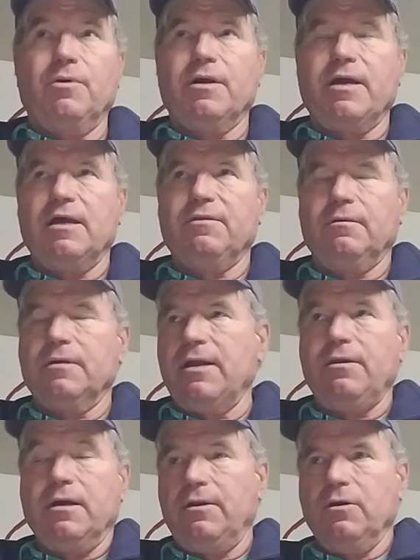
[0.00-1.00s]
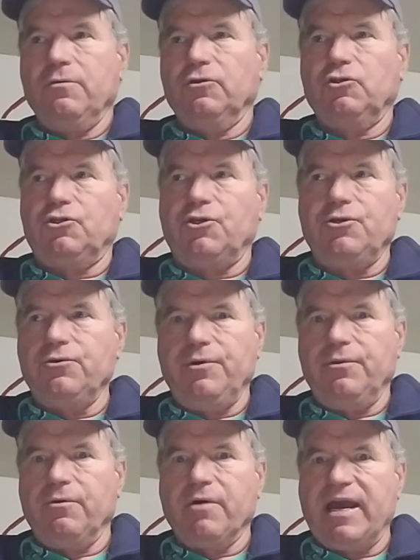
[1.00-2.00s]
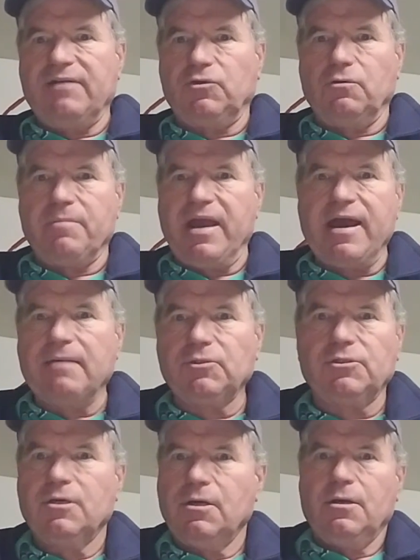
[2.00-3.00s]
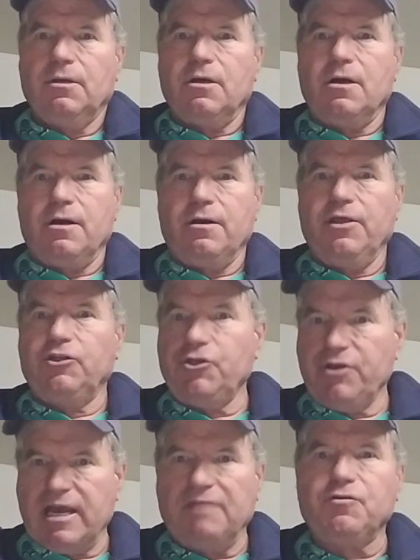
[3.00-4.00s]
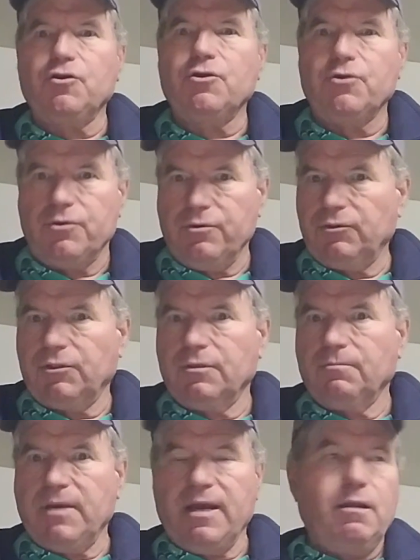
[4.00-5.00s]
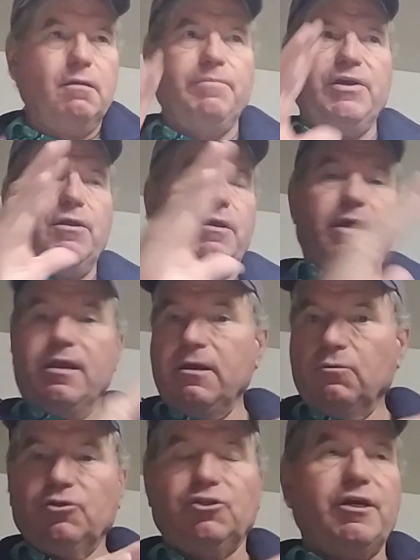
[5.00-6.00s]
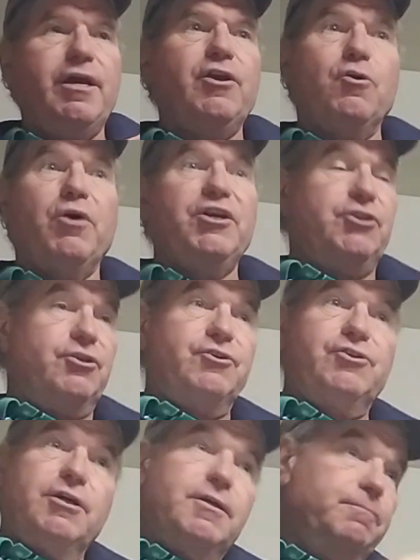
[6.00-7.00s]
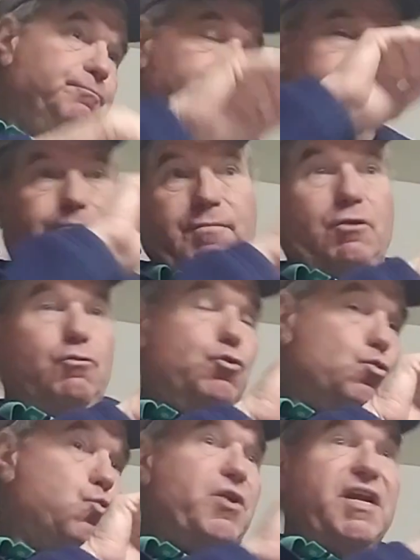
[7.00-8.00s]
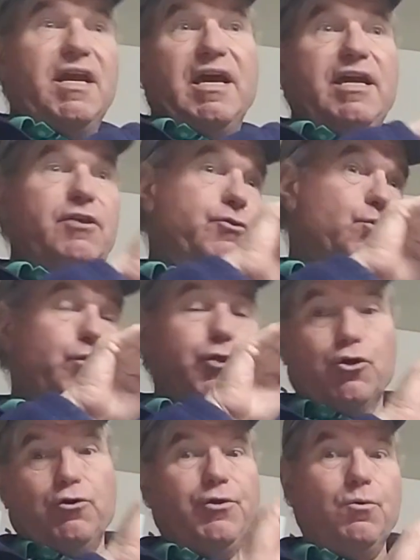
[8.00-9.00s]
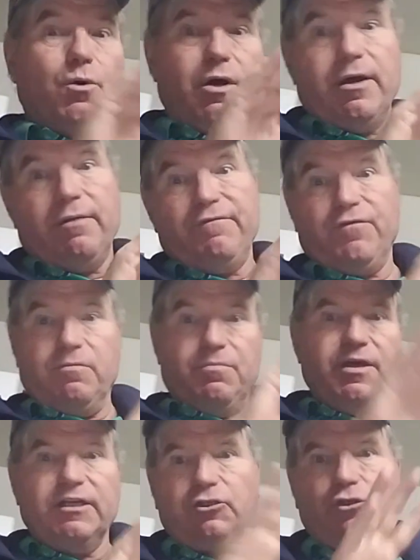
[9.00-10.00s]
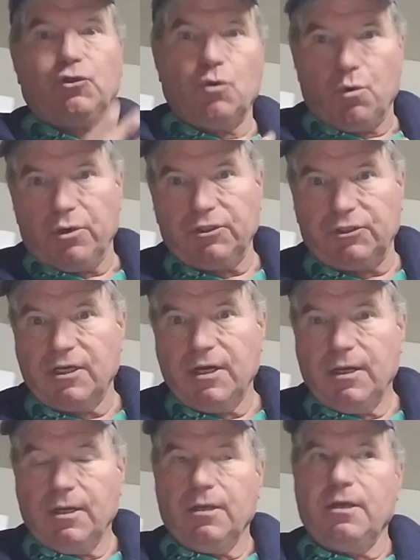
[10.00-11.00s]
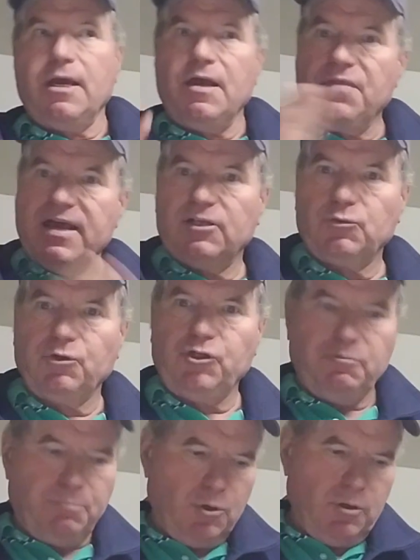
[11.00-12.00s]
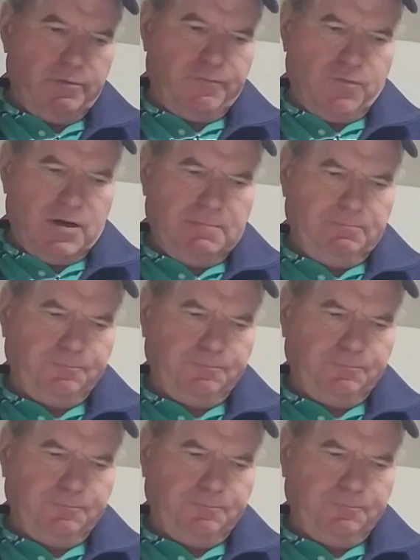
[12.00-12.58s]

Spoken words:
I have. I know there's 2, either graphs or maps. That you have to use. Man, it will say questions 28 through 31 from this source, and that's what you pull it from.